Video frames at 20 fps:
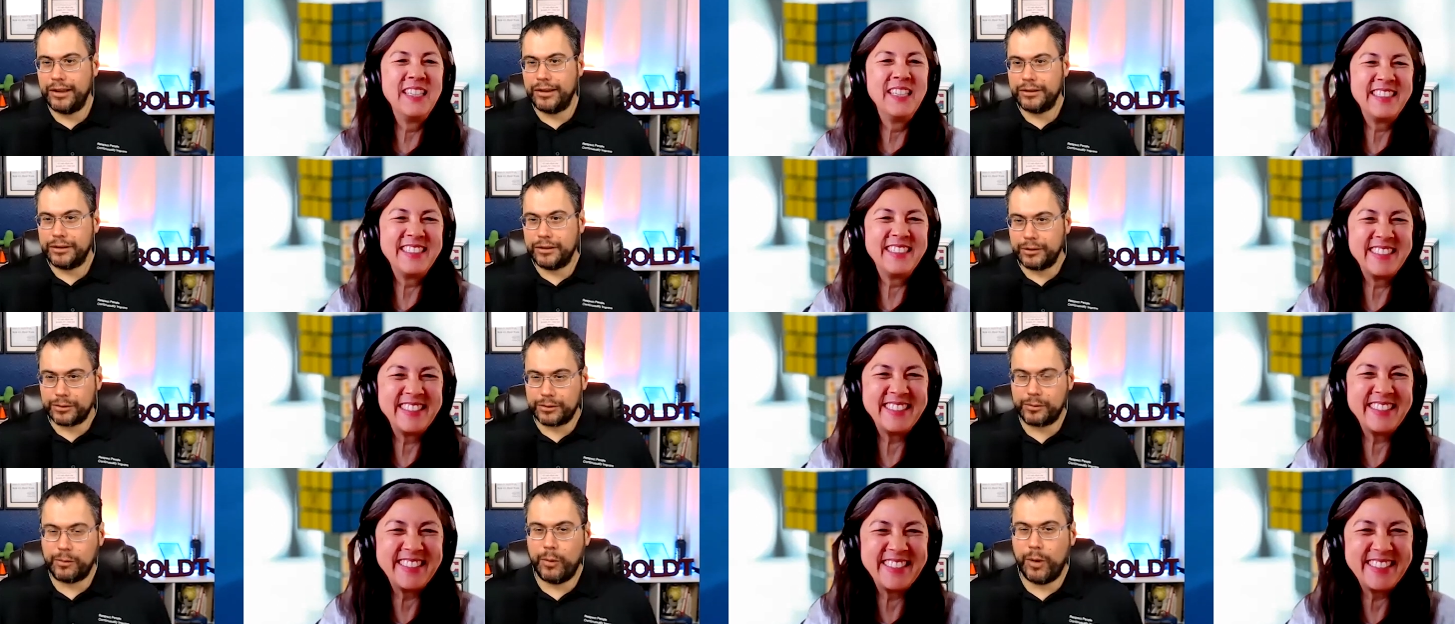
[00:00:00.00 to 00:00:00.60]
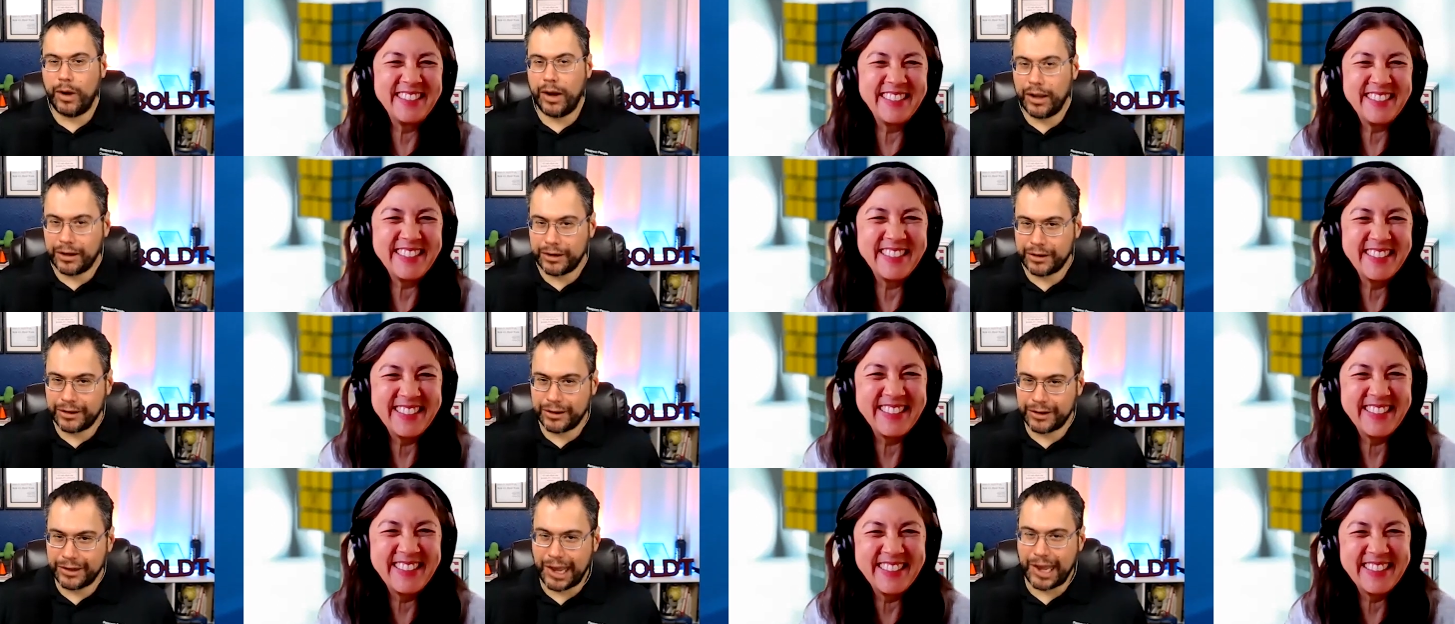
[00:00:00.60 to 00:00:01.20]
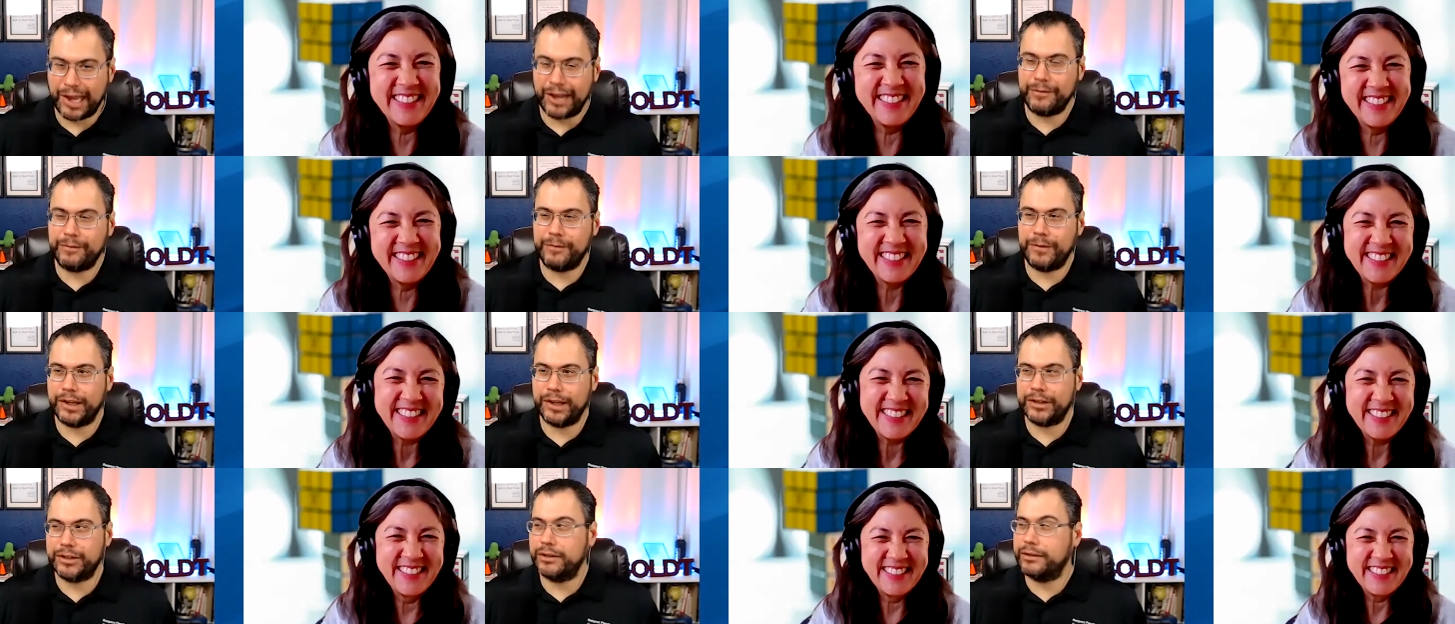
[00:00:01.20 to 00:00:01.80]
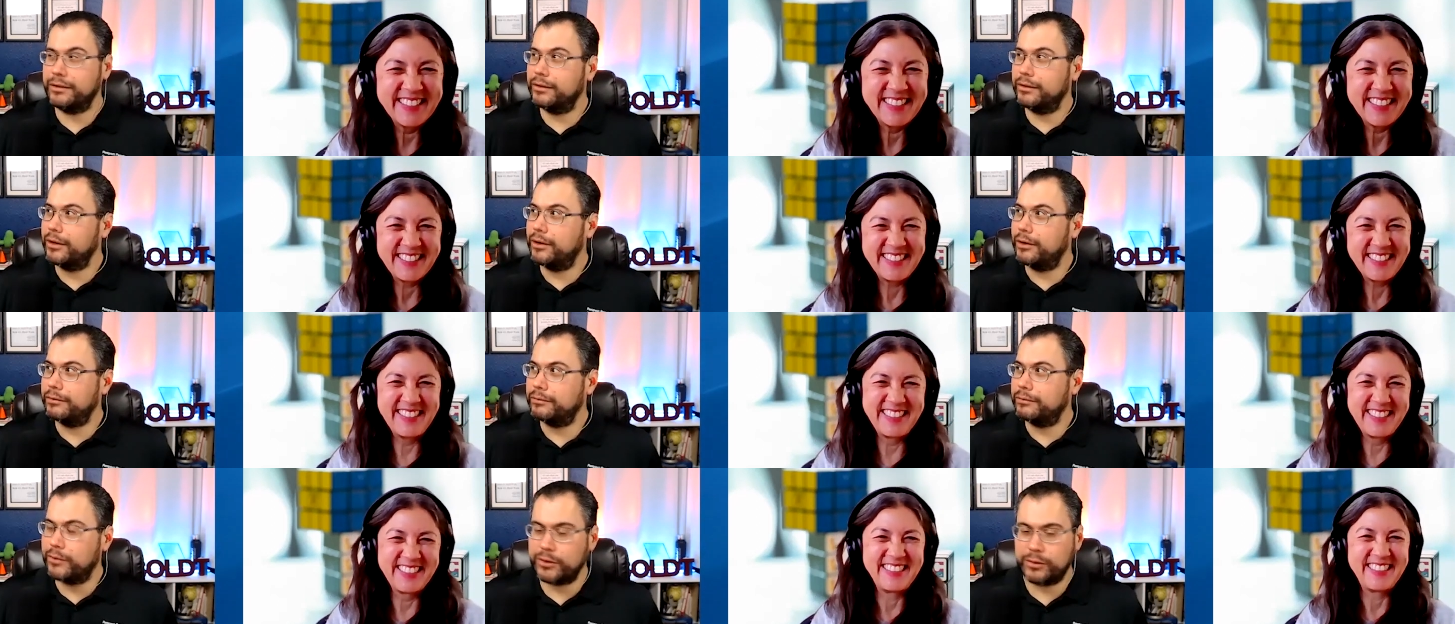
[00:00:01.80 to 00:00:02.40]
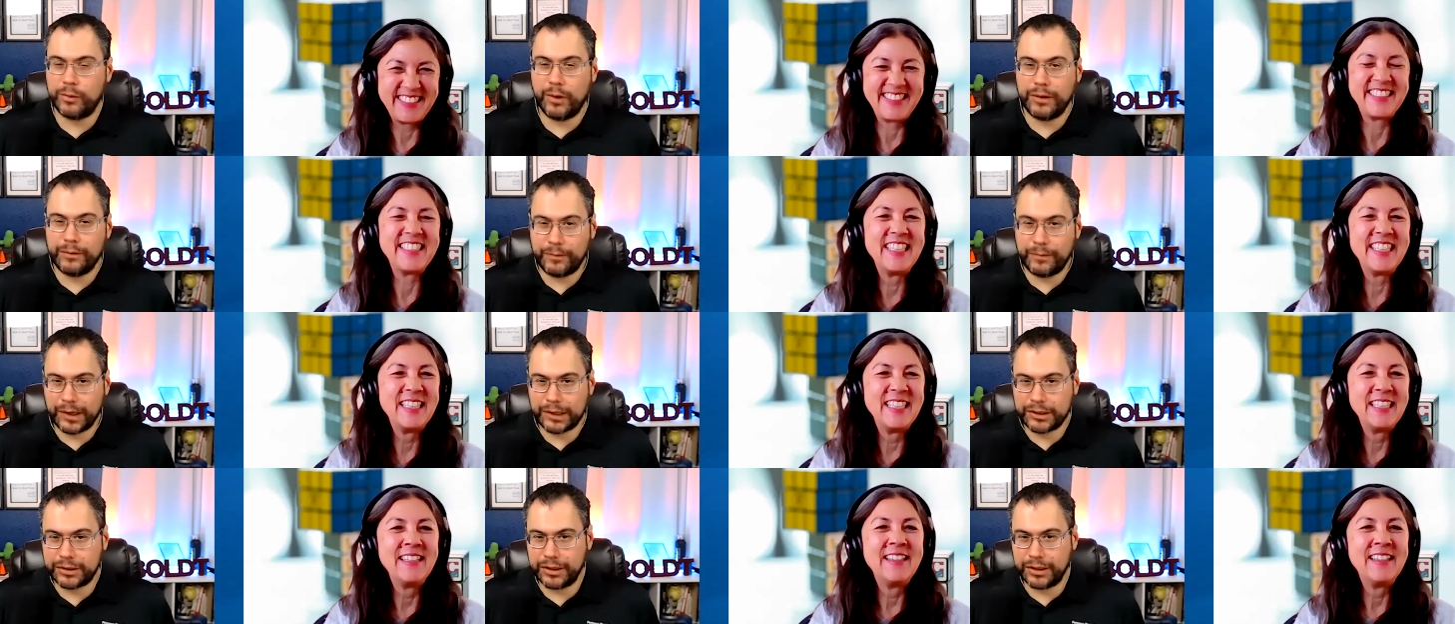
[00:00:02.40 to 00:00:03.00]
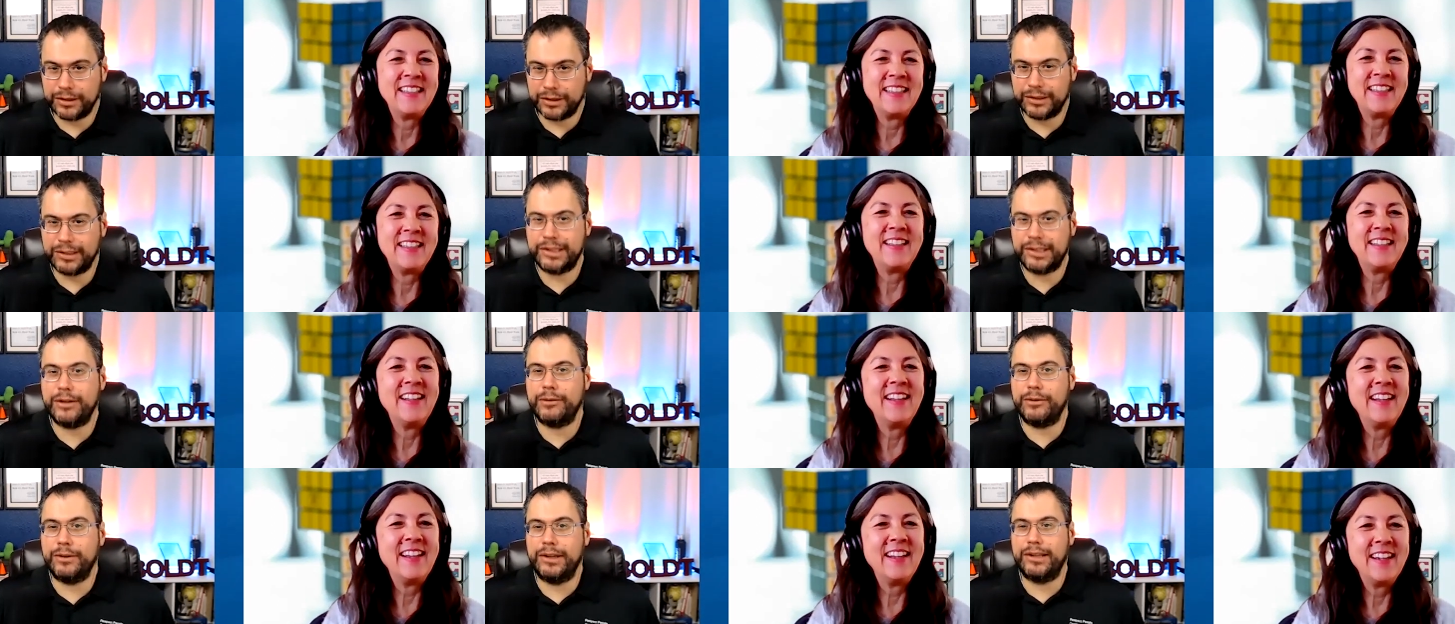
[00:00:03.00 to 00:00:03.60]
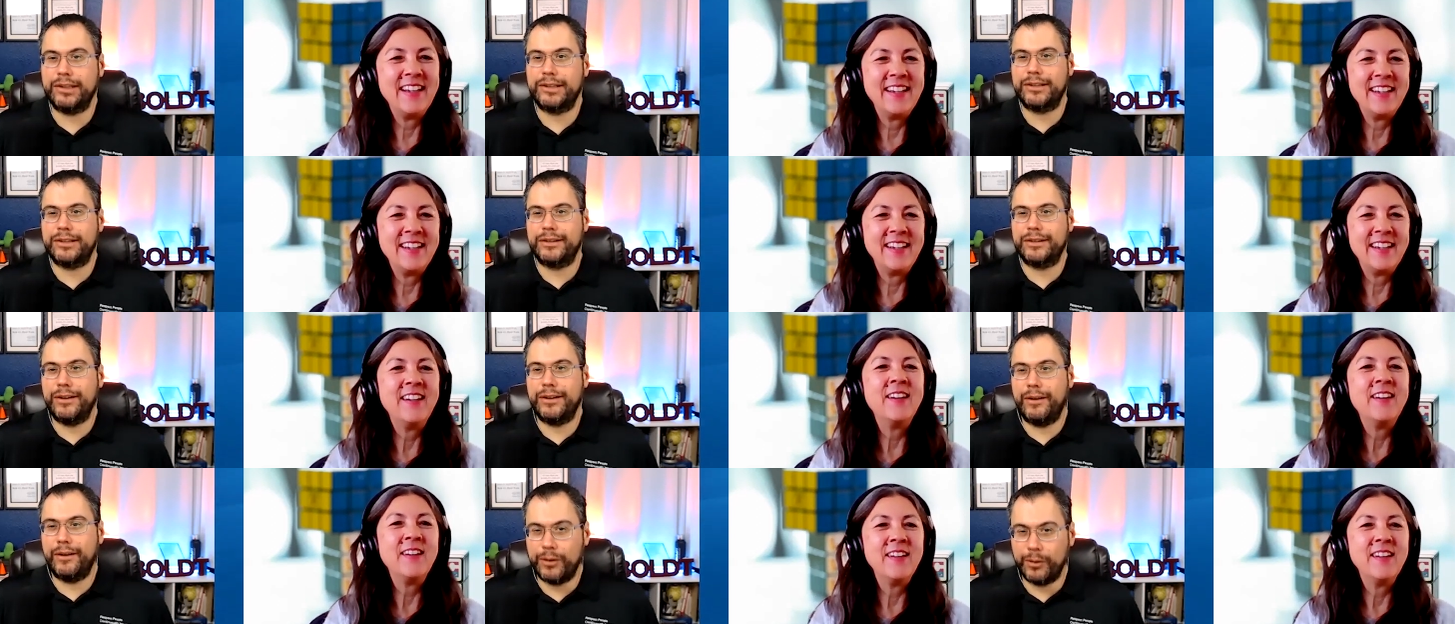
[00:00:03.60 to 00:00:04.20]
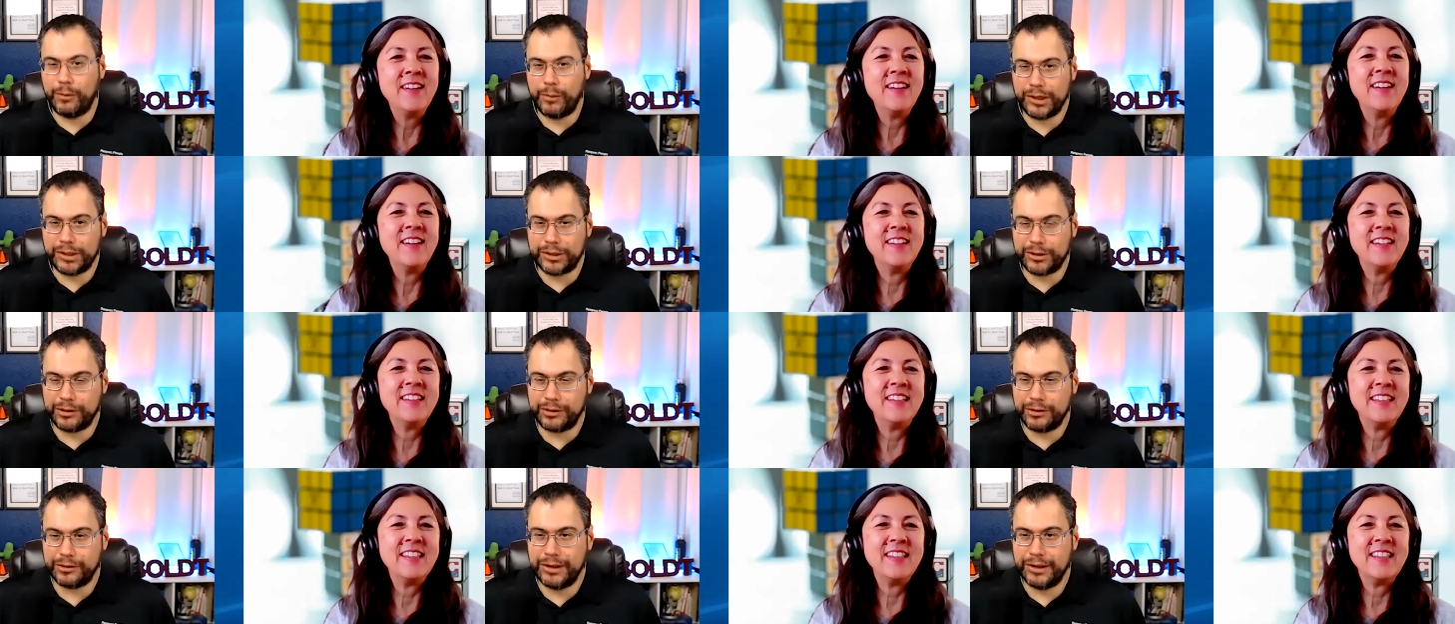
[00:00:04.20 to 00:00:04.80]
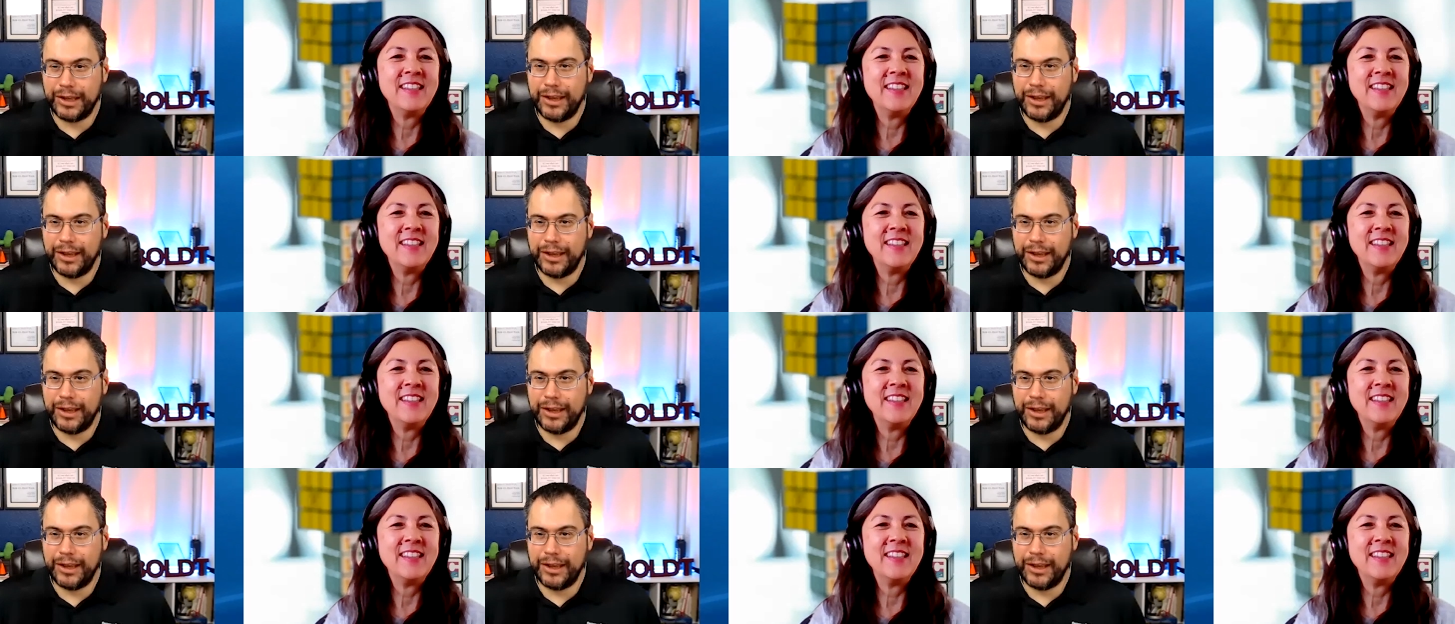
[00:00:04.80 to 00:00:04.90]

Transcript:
Speaker 1: there's one nonfiction no there's one fiction series of the witcher